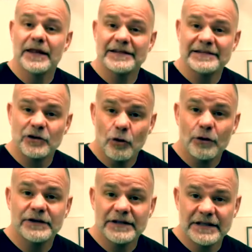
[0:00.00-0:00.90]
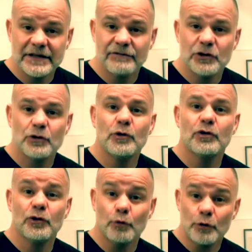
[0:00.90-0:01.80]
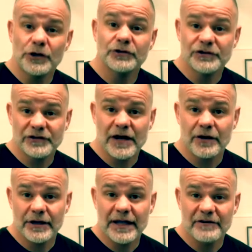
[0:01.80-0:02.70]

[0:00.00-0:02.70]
that is going to give you the real desired